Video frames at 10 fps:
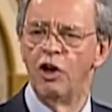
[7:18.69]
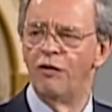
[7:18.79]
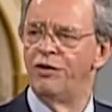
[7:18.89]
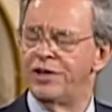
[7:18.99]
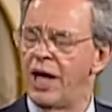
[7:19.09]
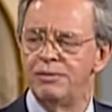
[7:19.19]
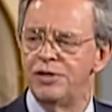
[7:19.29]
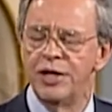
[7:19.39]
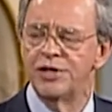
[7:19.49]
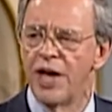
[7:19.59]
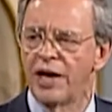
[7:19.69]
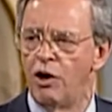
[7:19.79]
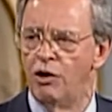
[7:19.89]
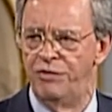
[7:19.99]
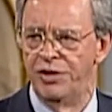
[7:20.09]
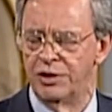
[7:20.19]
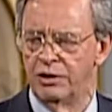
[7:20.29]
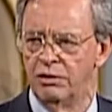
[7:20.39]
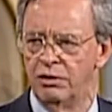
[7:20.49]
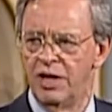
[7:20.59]
oftentimes it is not all
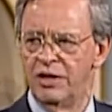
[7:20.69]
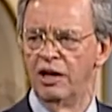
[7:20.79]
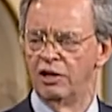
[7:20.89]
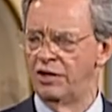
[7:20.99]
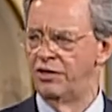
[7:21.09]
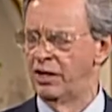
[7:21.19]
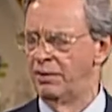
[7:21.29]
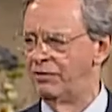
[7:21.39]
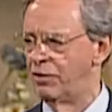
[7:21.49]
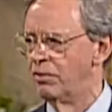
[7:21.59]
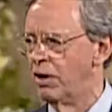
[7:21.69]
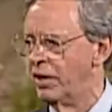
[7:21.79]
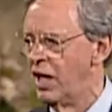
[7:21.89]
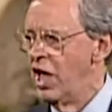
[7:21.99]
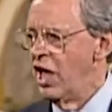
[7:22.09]
physical. Now look at think about it for a moment.